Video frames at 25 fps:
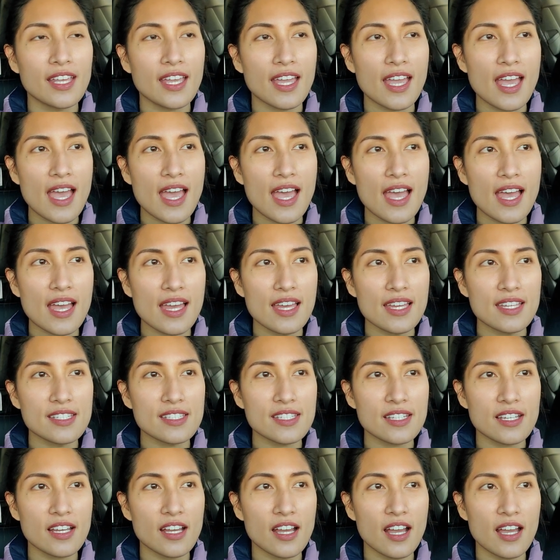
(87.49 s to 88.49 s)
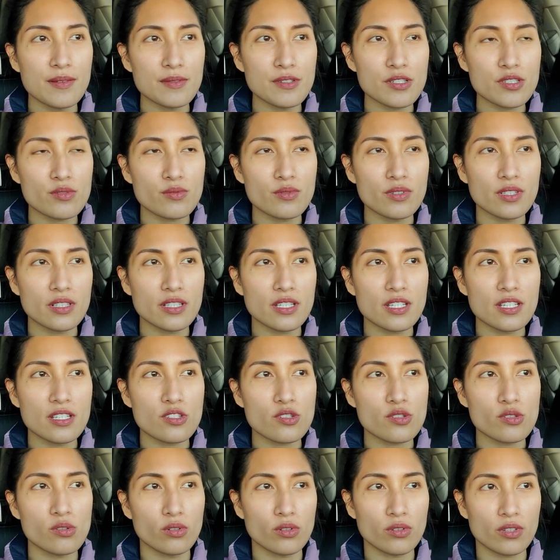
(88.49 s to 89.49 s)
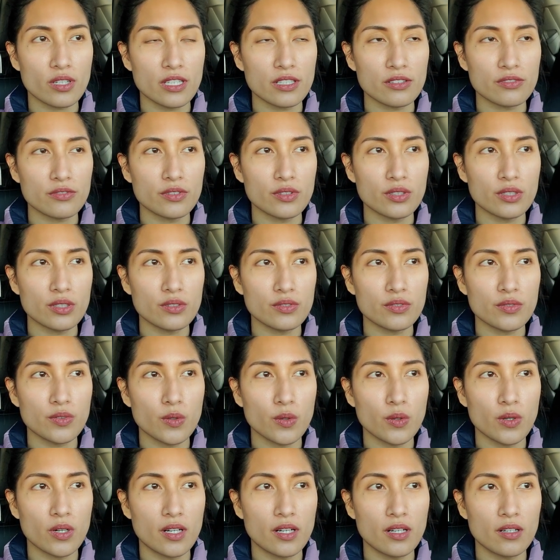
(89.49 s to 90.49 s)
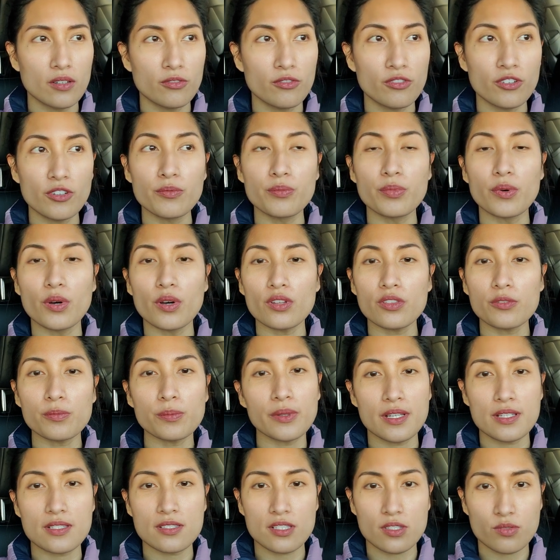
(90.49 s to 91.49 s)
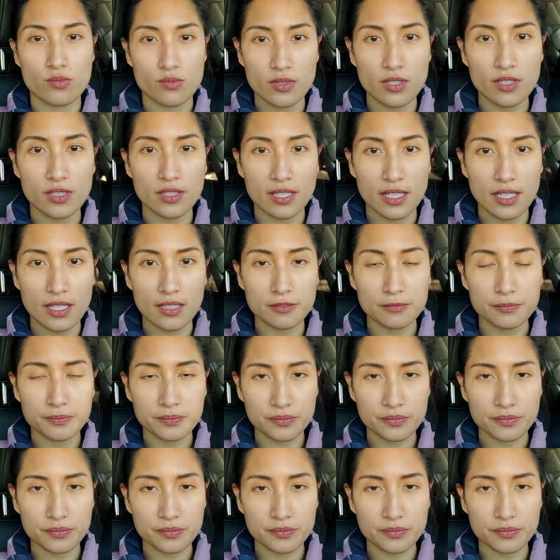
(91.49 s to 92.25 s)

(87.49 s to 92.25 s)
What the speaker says: And I'm just really so grateful for both places, really.